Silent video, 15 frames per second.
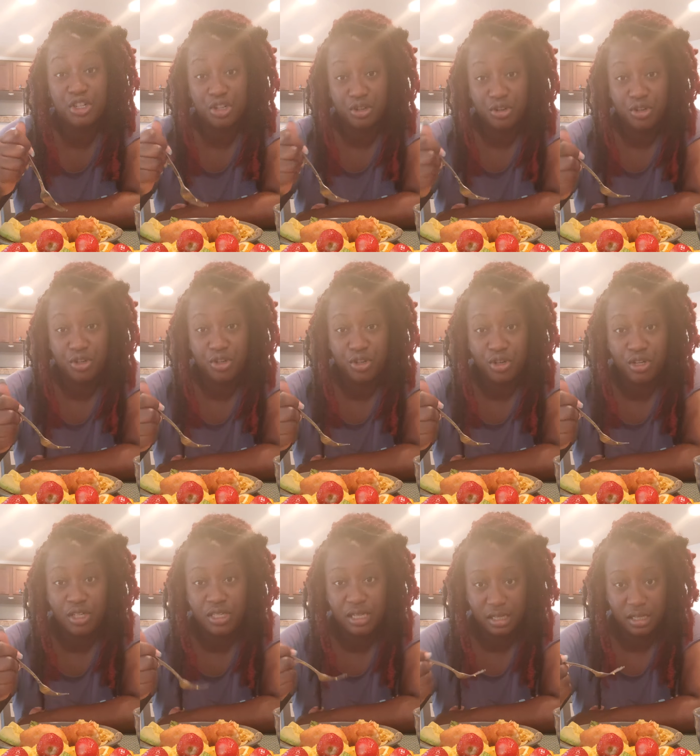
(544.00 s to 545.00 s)
church
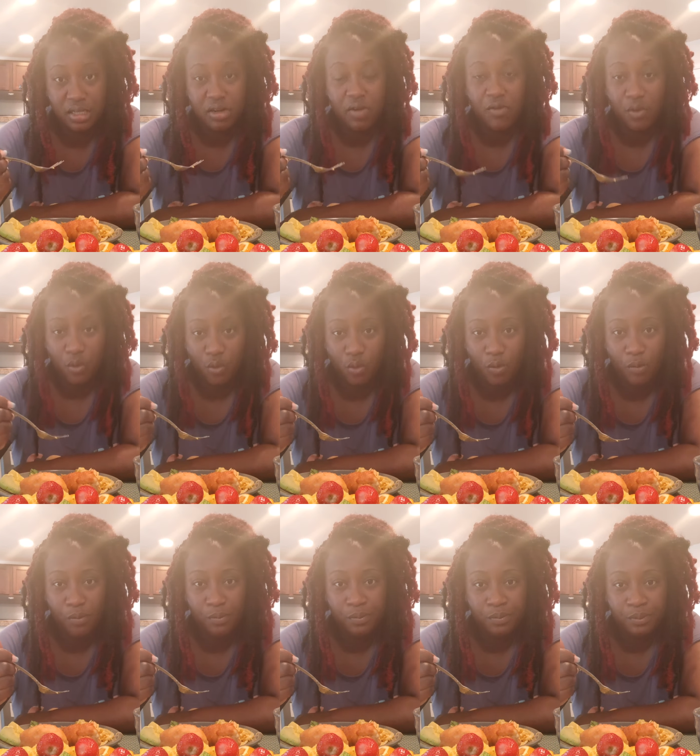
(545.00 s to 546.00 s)
setting of
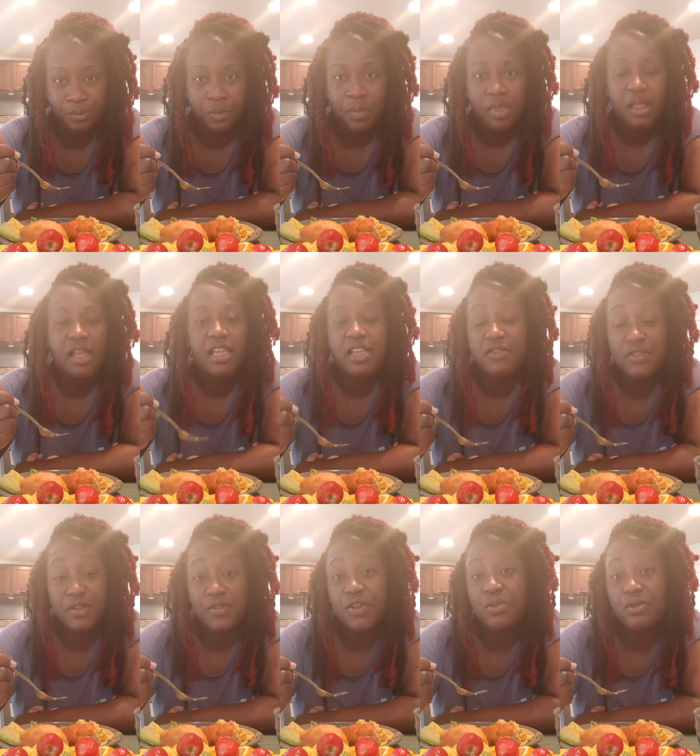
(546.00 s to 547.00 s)
home. Even
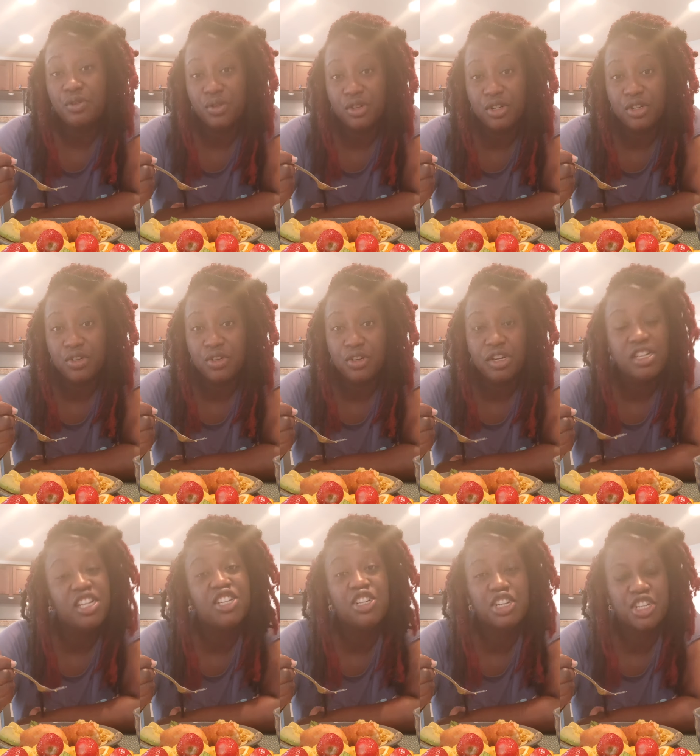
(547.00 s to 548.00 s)
if you don't go to church,
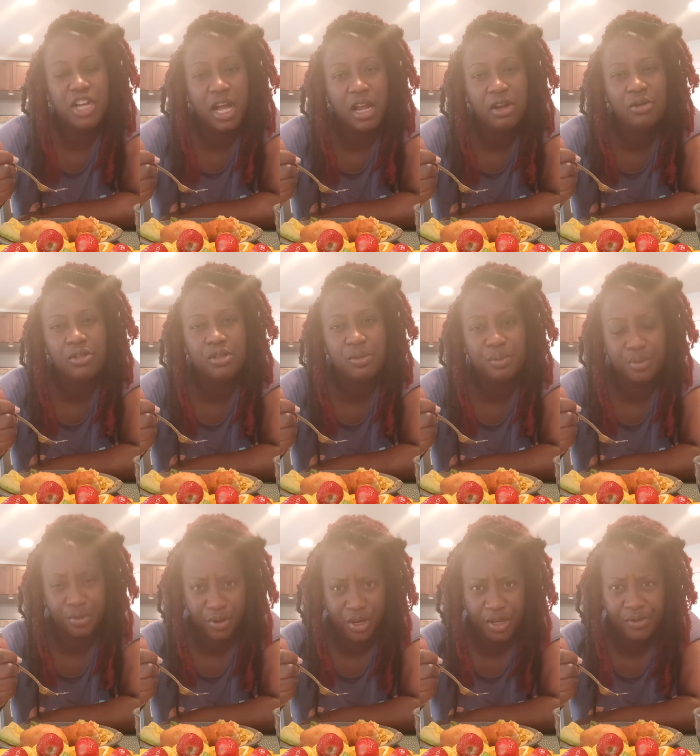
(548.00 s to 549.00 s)
teach a child how to
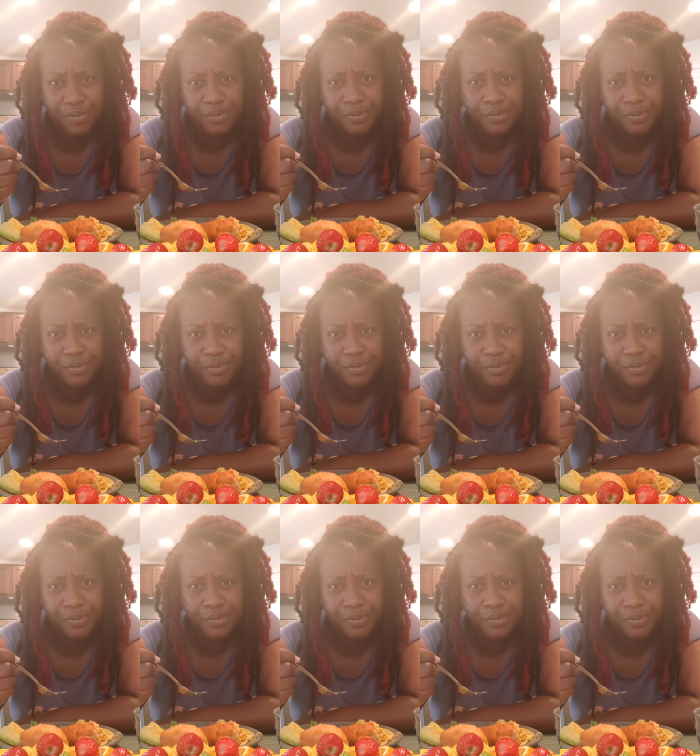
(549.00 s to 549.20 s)
pray.